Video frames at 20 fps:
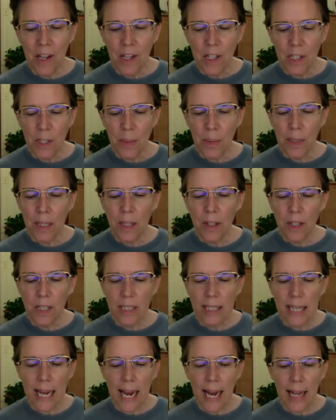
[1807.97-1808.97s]
So we
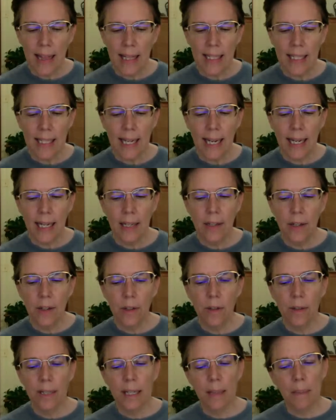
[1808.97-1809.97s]
looked at the second
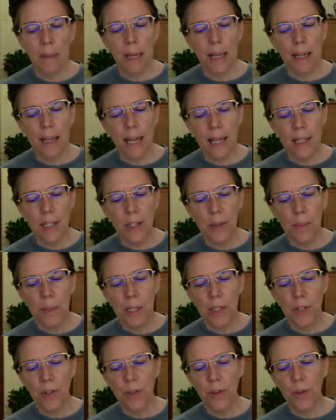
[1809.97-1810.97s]
agreement, not so
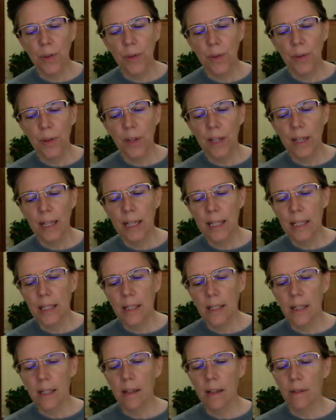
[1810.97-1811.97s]
much through the lens
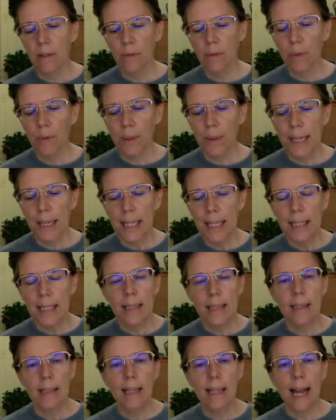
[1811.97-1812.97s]
of Reese
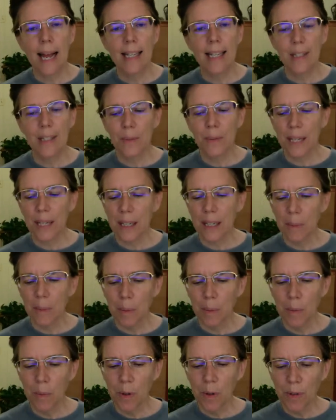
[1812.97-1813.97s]
last week,
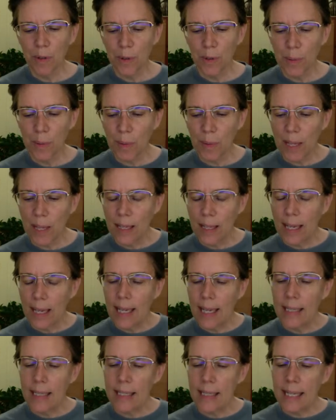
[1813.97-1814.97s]
but more from the
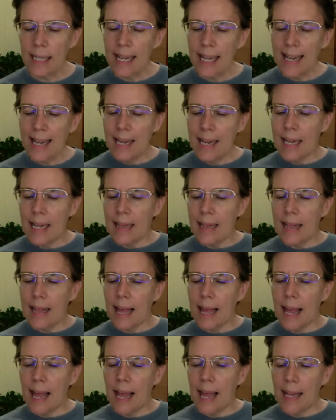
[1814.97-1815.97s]
lens
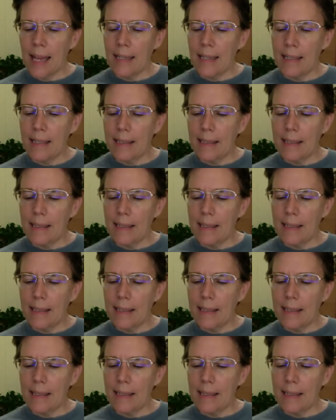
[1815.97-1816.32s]
that